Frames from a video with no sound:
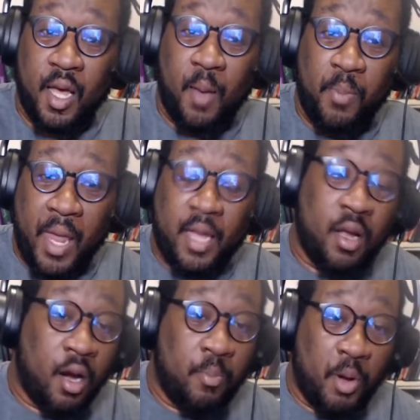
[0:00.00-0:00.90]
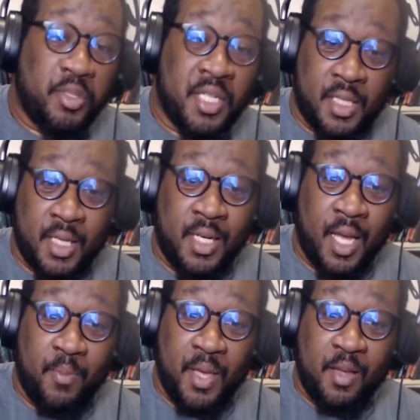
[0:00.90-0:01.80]
Blackagar Boltington,
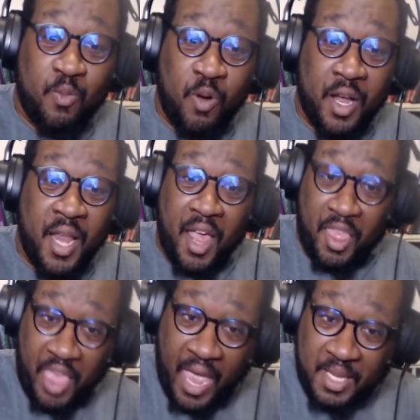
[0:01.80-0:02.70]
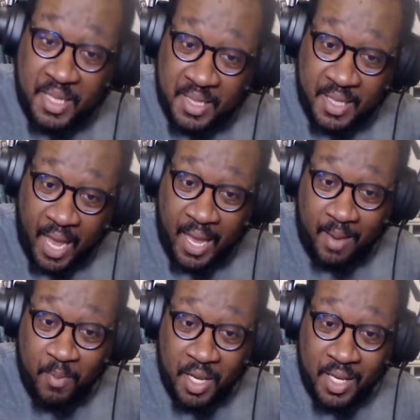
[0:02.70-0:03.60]
because one, that is his
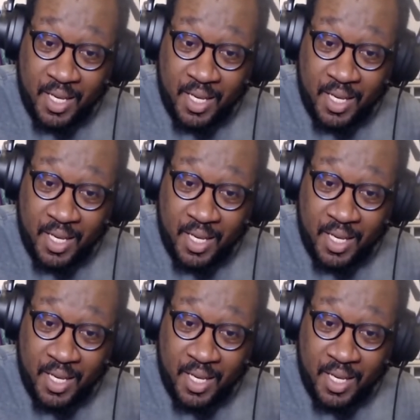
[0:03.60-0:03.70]
name.